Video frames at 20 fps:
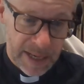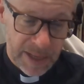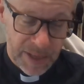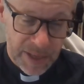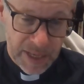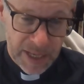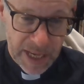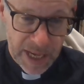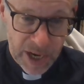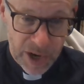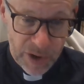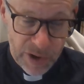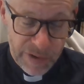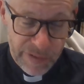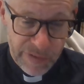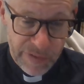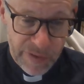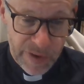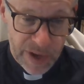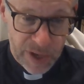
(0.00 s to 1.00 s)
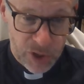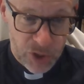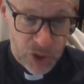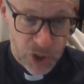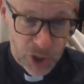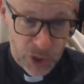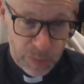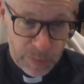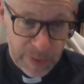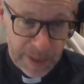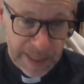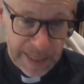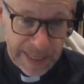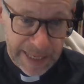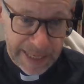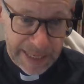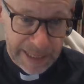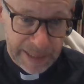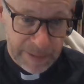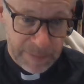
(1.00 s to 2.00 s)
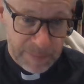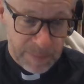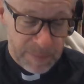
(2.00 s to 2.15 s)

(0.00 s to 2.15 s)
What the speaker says: the year of Jubilee.